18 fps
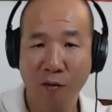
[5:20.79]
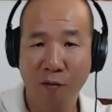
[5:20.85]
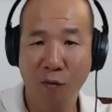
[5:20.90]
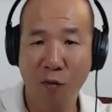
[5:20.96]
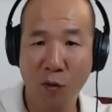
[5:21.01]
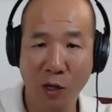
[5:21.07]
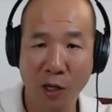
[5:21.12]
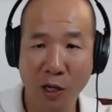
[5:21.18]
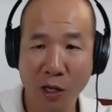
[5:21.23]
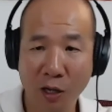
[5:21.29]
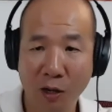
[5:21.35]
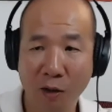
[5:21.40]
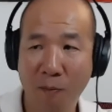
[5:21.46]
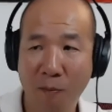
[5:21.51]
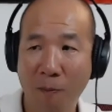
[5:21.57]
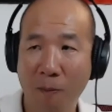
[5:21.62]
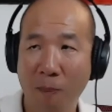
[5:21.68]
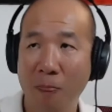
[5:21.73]
For
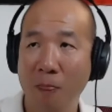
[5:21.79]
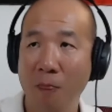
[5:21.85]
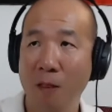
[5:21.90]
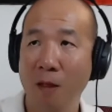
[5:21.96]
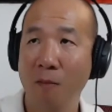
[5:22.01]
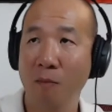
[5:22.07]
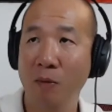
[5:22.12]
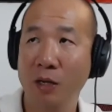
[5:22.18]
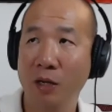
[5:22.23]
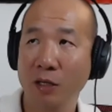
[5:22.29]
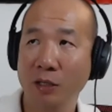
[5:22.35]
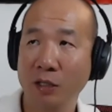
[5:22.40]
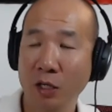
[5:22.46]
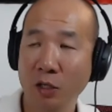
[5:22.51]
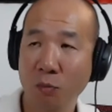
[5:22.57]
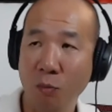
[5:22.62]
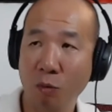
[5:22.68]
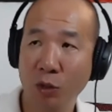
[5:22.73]
him, because
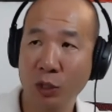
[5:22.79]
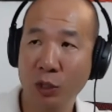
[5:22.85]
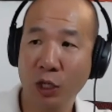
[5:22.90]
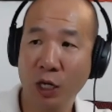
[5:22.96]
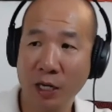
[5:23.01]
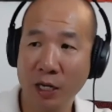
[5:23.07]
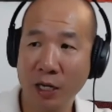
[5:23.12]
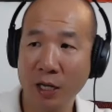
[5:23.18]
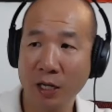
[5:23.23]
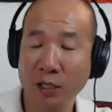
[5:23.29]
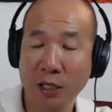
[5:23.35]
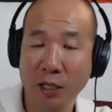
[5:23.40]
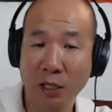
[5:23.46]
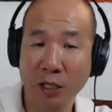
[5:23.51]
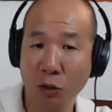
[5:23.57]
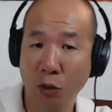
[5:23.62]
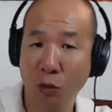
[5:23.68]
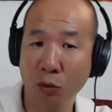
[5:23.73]
he's more Chinese and
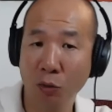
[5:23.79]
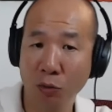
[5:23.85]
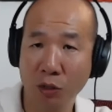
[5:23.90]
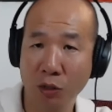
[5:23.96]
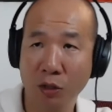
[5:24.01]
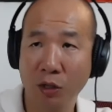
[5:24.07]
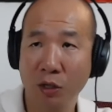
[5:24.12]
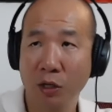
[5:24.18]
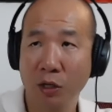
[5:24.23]
he's older,